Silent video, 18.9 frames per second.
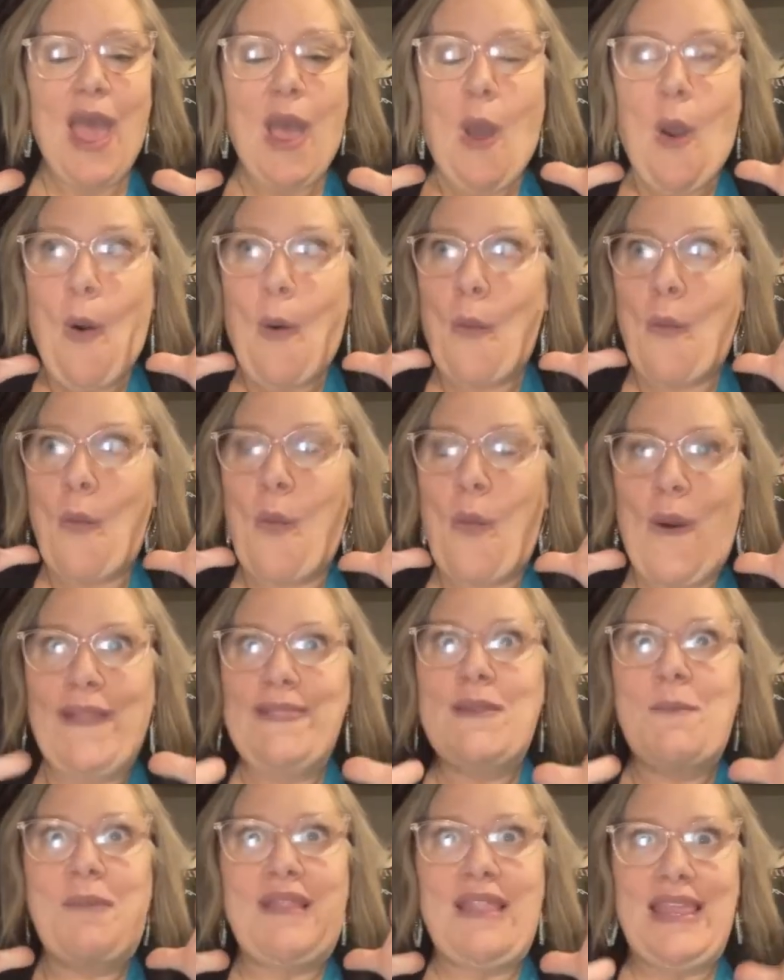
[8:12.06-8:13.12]
When the
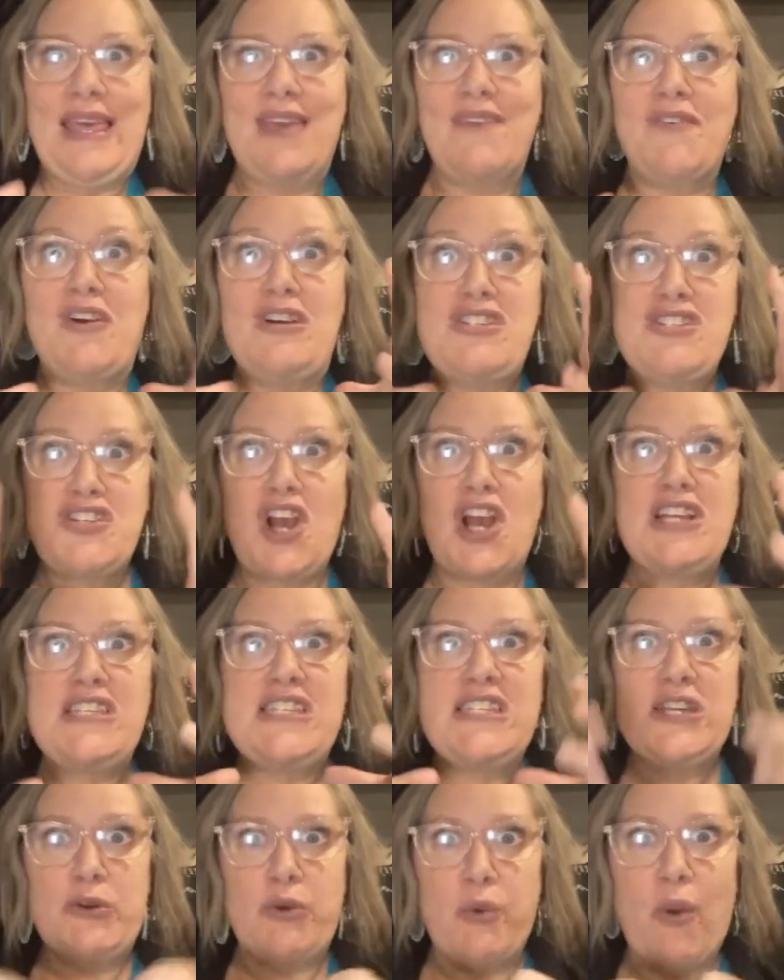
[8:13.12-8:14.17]
believer starts to
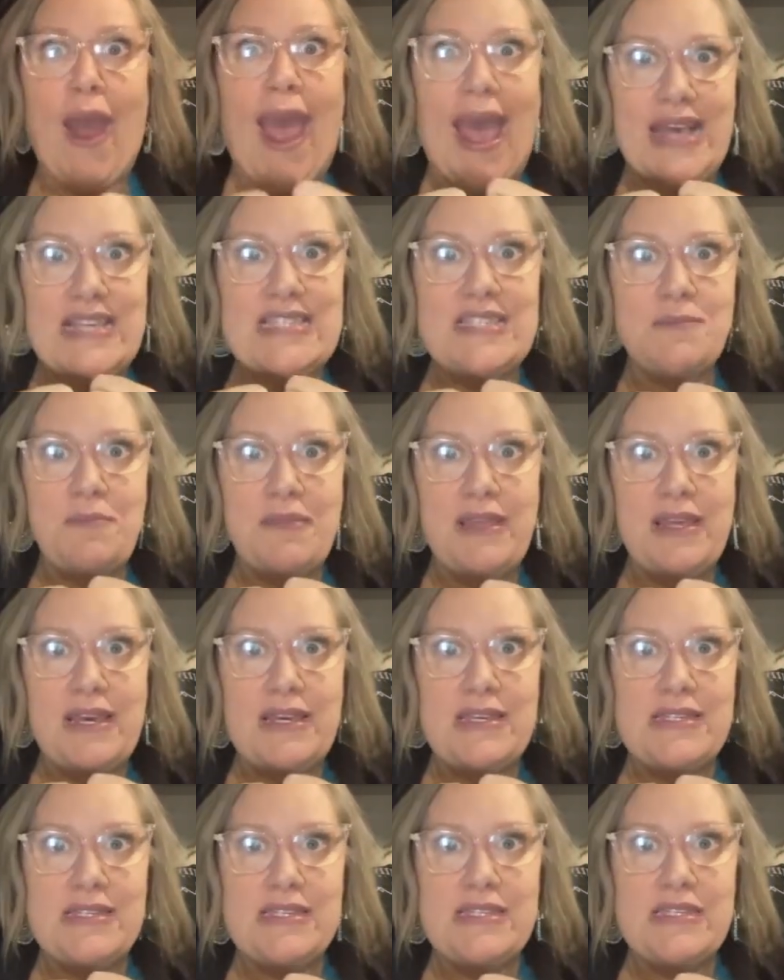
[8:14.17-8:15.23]
grasp
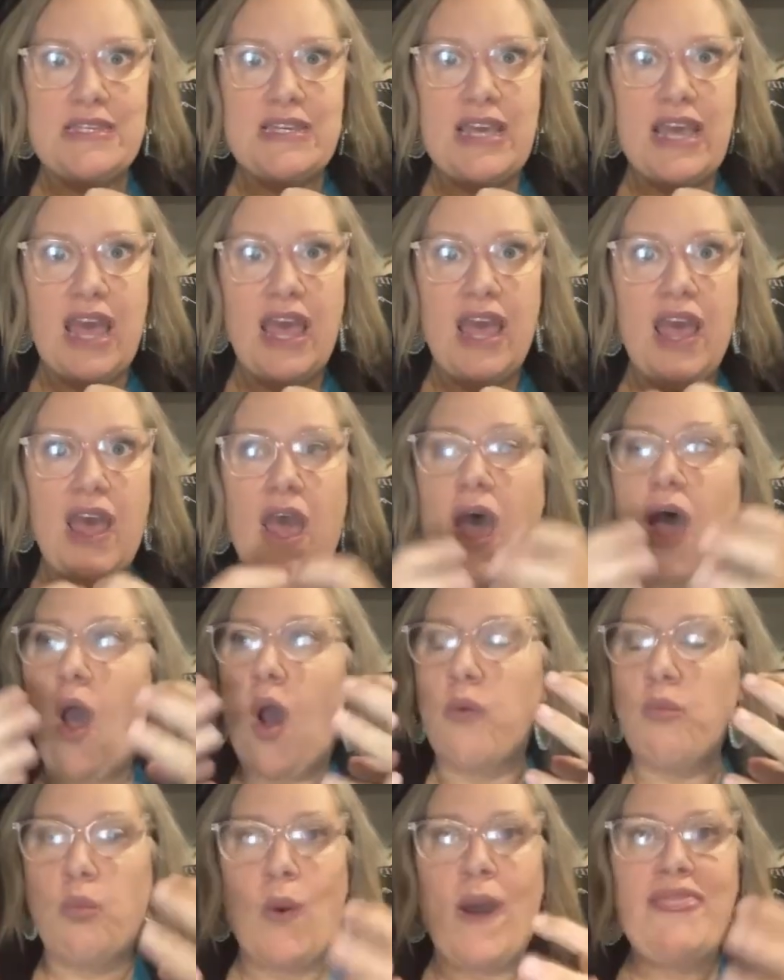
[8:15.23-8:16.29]
this, on
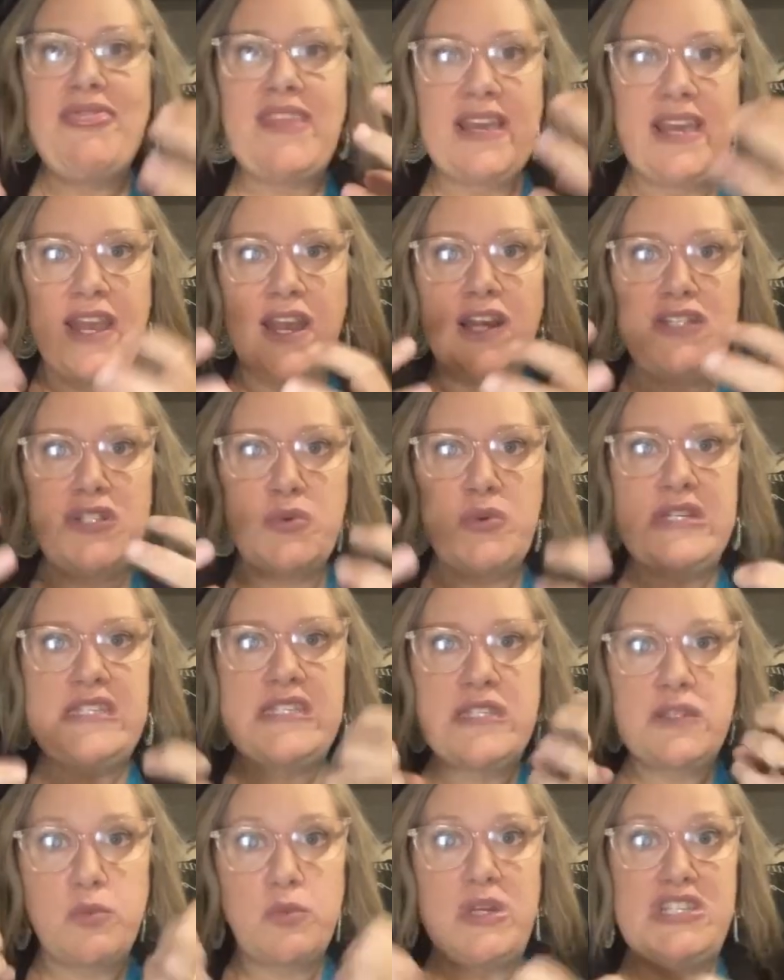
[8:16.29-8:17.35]
what the characteristic and
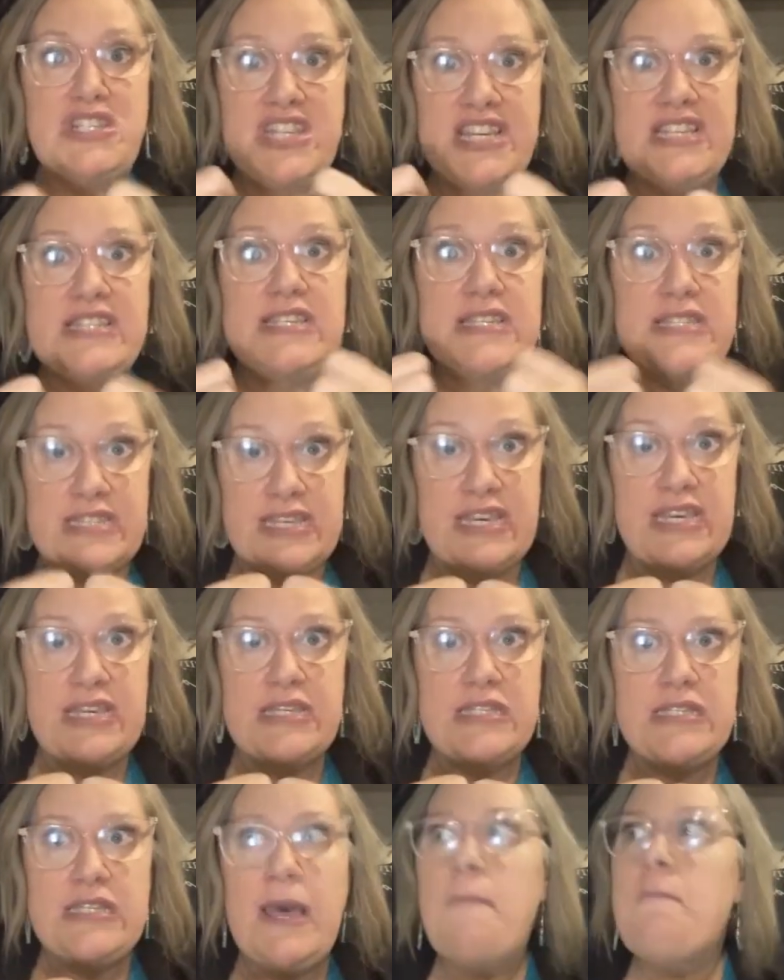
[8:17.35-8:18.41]
what Jesus is,
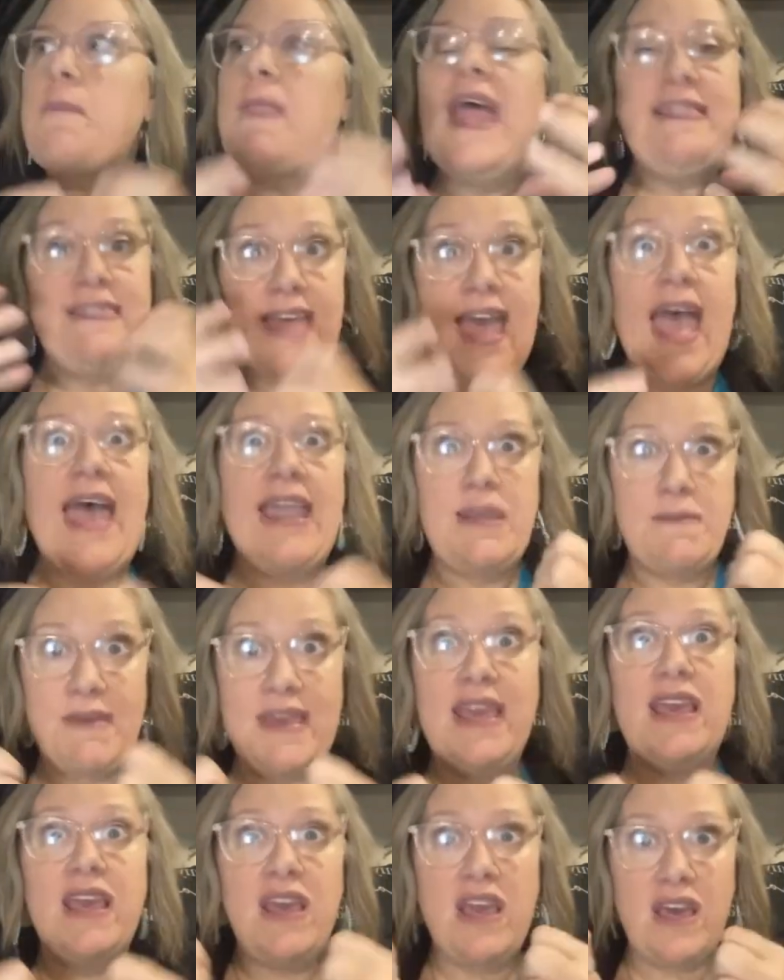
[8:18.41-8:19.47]
the enemy
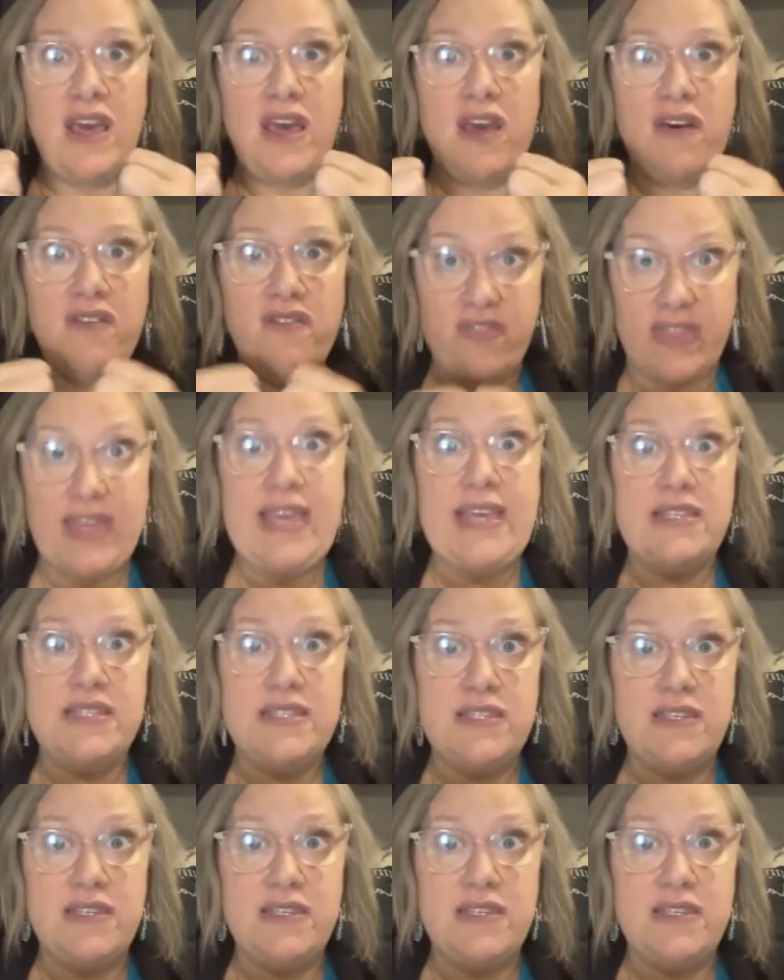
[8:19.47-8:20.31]
flees.